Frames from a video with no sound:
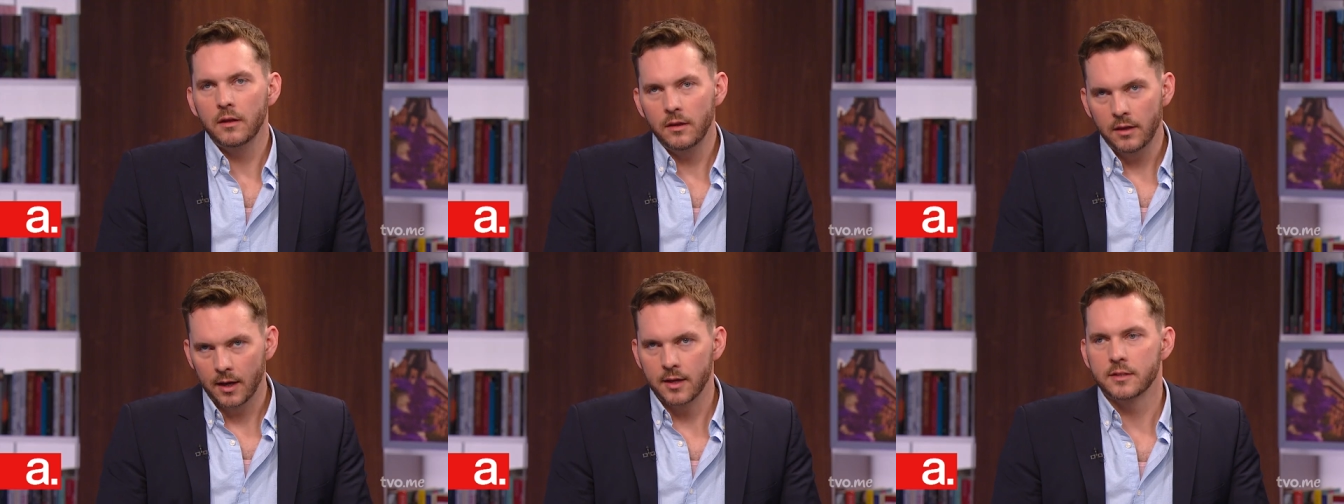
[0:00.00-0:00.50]

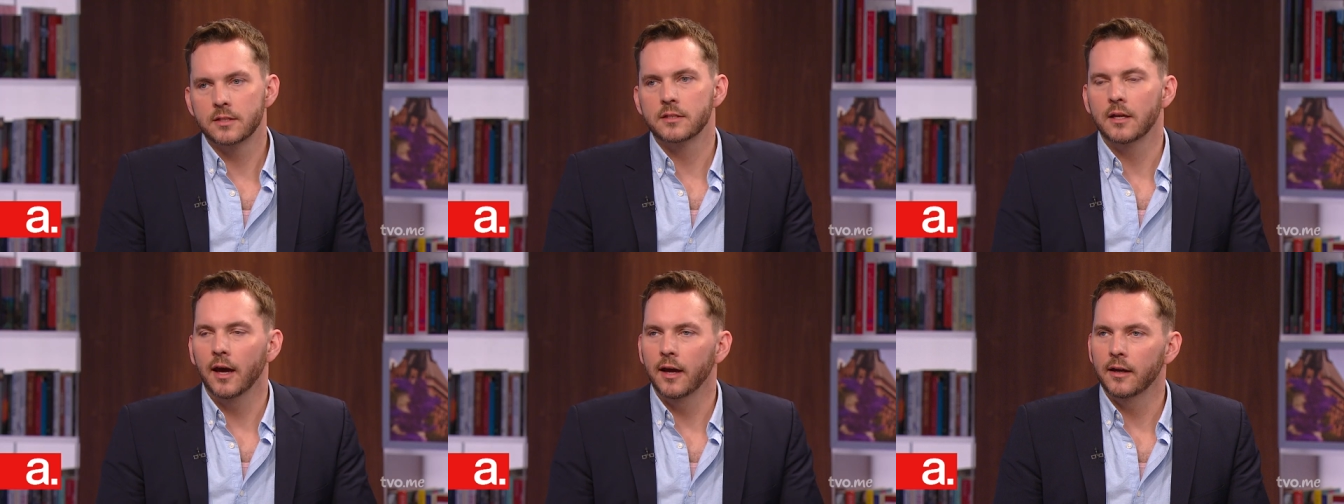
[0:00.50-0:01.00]
Yes.
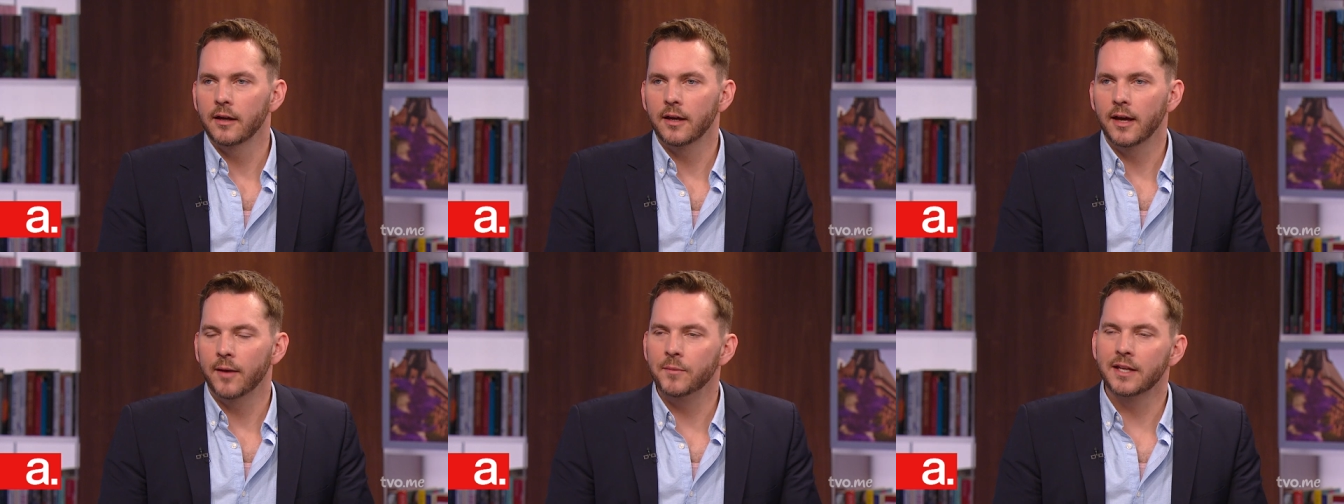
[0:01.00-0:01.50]
Uh,
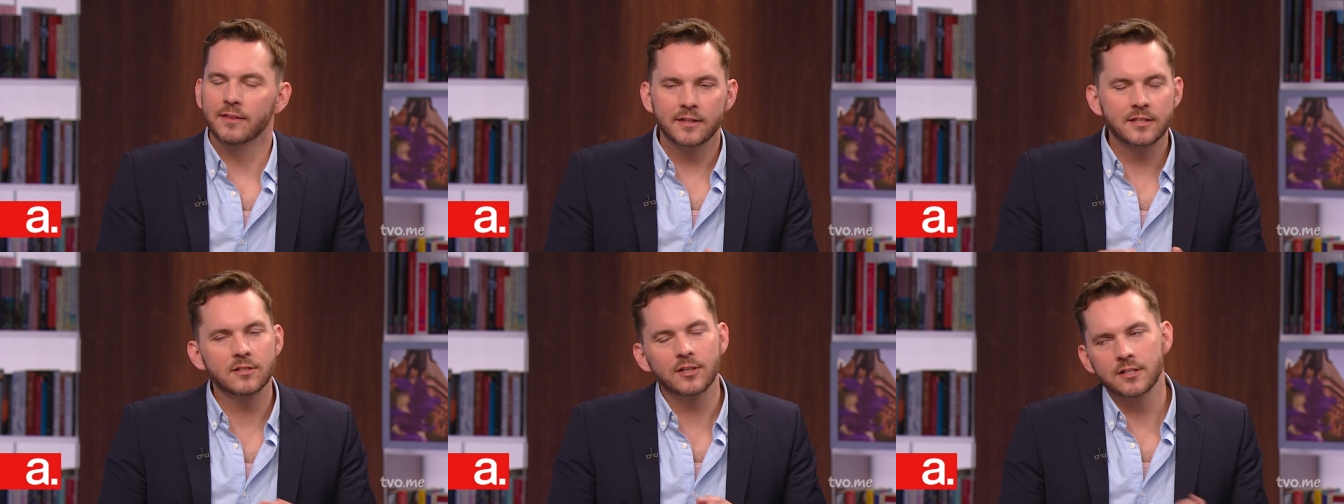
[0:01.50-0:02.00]
I mean,
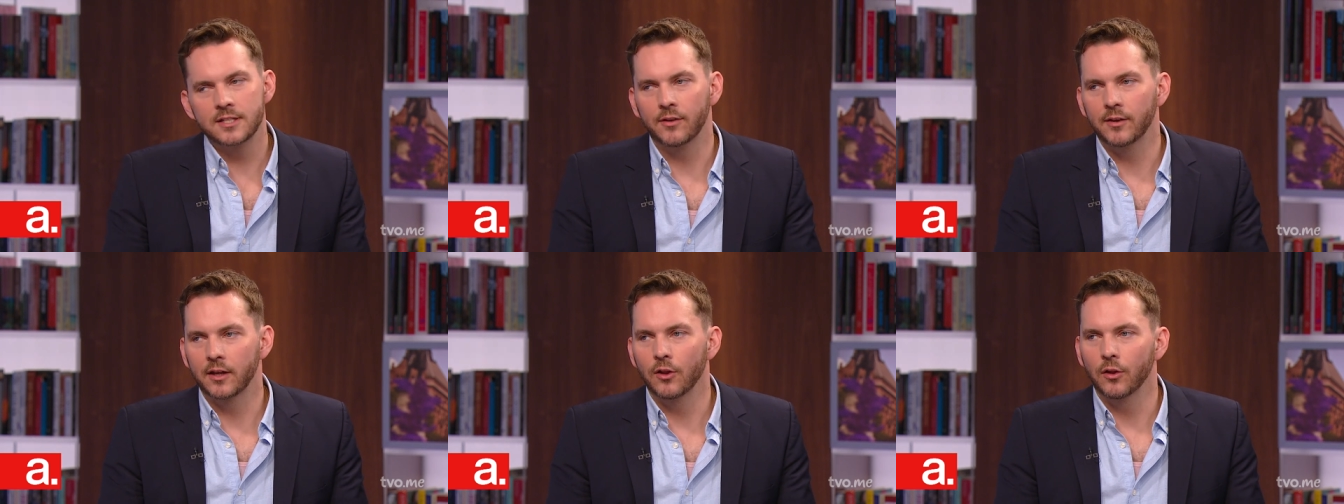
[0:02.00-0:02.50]
this is going to
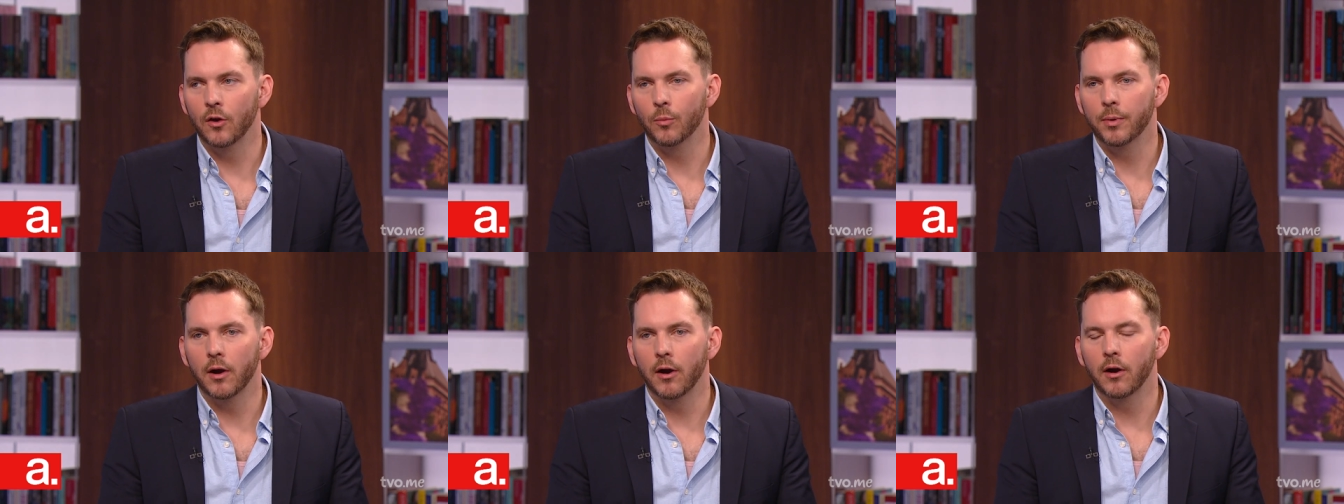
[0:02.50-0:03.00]
sound like a low
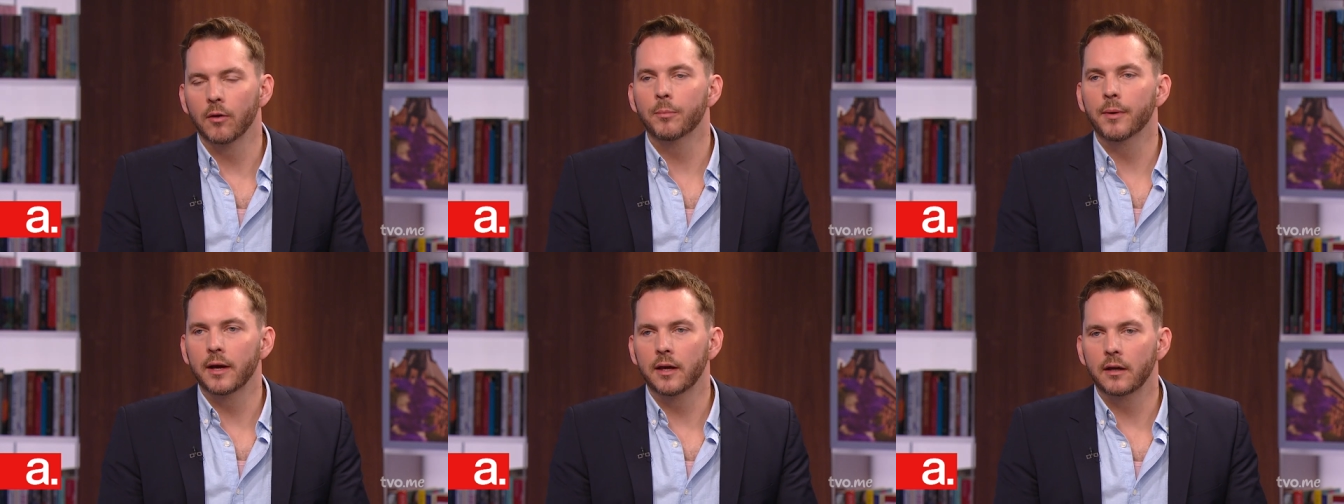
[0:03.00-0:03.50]
bar,
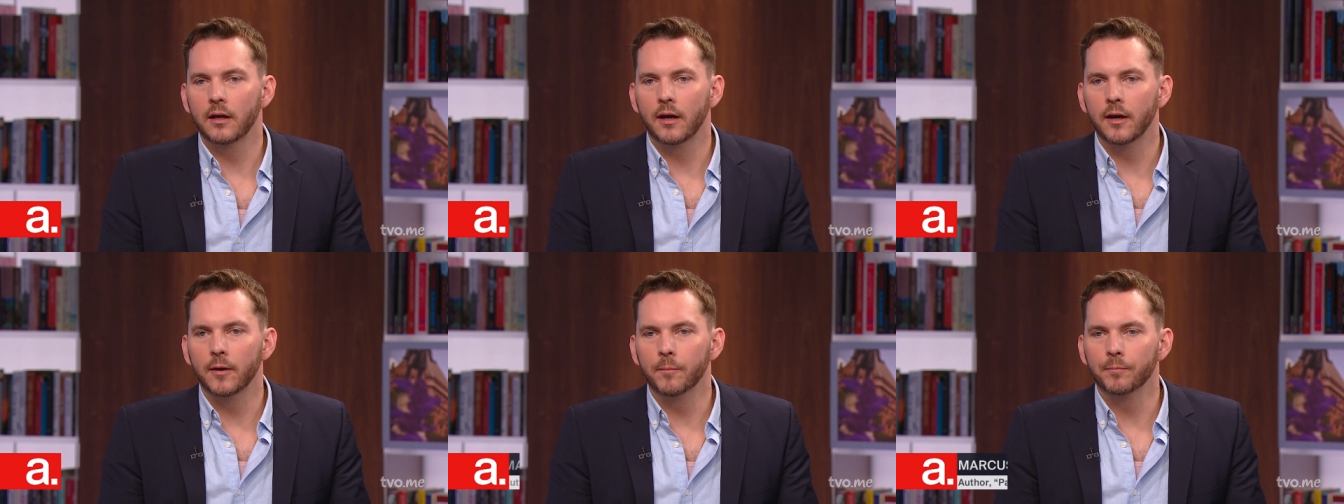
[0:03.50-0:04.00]
but
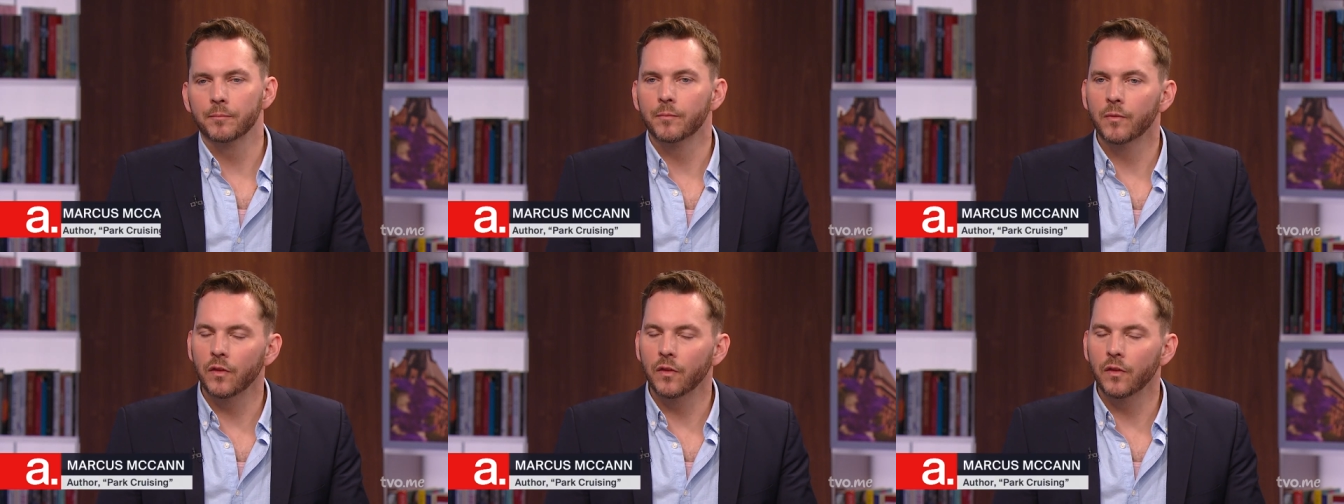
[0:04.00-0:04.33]
um,